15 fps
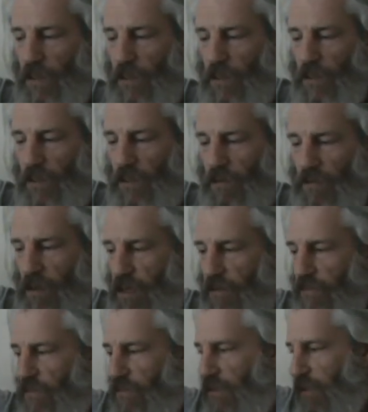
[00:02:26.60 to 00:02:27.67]
it's quite
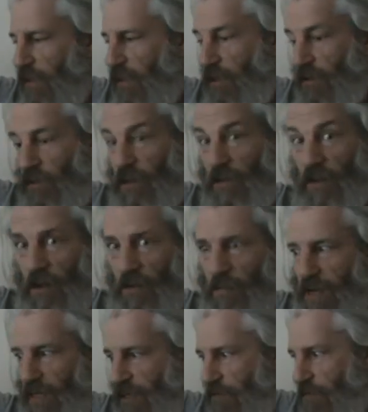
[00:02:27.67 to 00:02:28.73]
unfortunate. You know, I could have done a
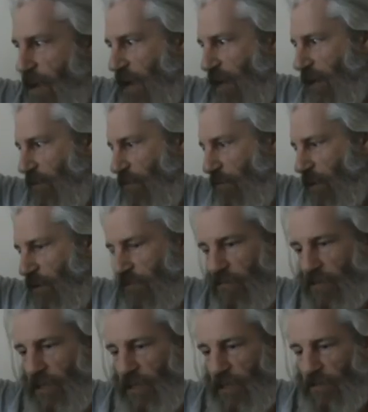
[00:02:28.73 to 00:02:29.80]
back to back, that would have been a
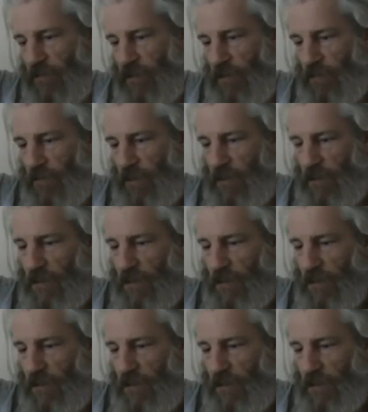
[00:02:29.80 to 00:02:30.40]
really interesting one.